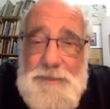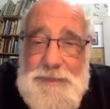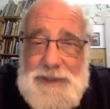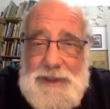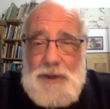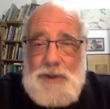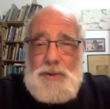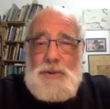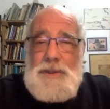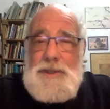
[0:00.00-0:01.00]
a
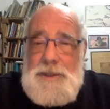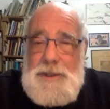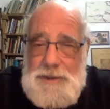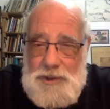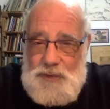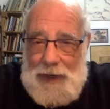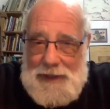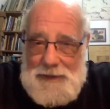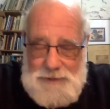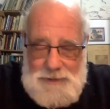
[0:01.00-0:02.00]
PLO, to try
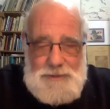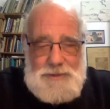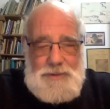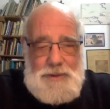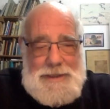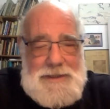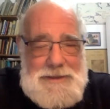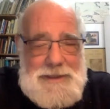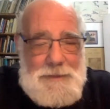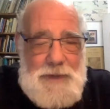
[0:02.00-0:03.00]
to get to
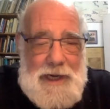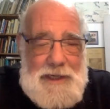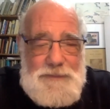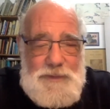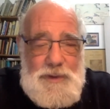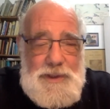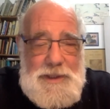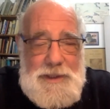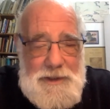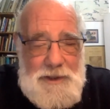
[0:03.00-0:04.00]
some kind of
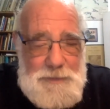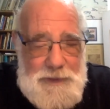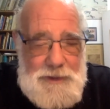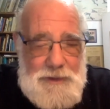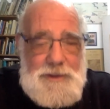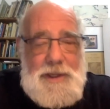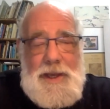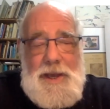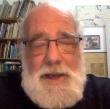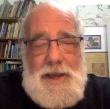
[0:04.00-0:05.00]
unity a little bit.
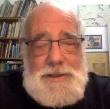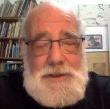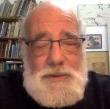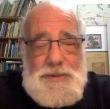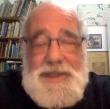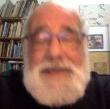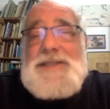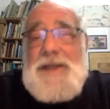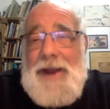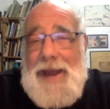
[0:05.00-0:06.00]
So things
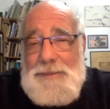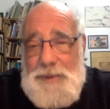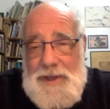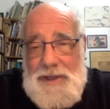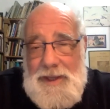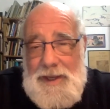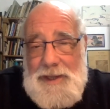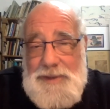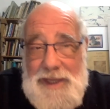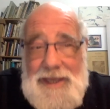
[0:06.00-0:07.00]
are happening. And I
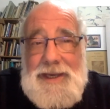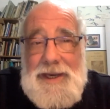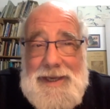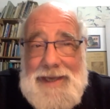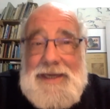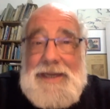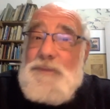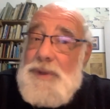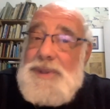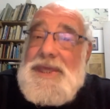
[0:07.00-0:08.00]
think, again, if
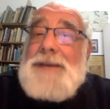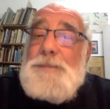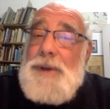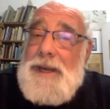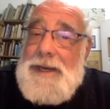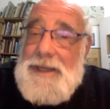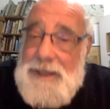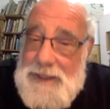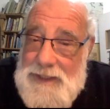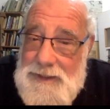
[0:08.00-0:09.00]
we think
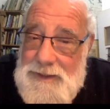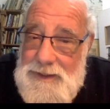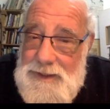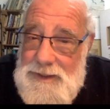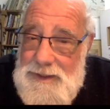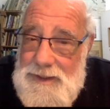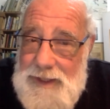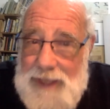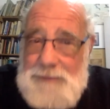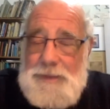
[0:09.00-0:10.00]
politically
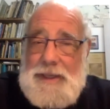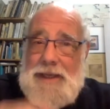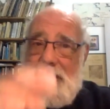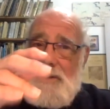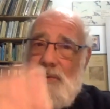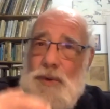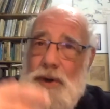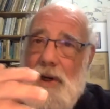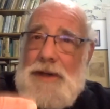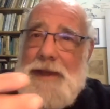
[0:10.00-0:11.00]
and begin to
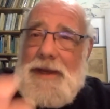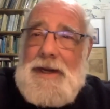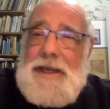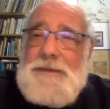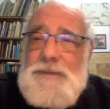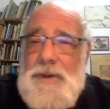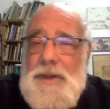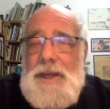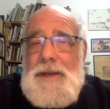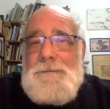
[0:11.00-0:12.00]
work on that level,
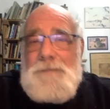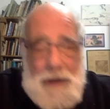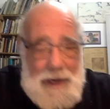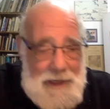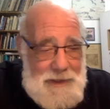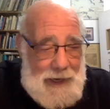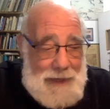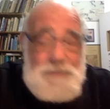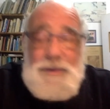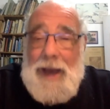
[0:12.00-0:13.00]
I
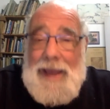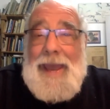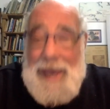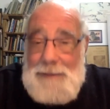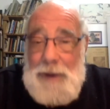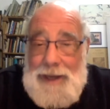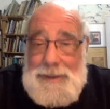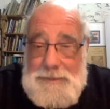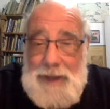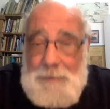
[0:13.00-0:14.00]
am
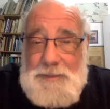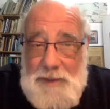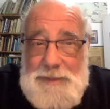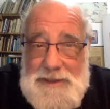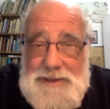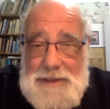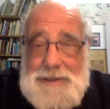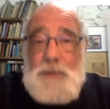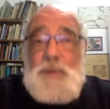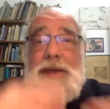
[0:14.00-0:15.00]
optimistic
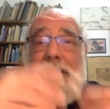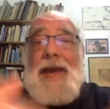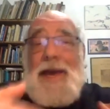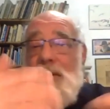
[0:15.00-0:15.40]
that we can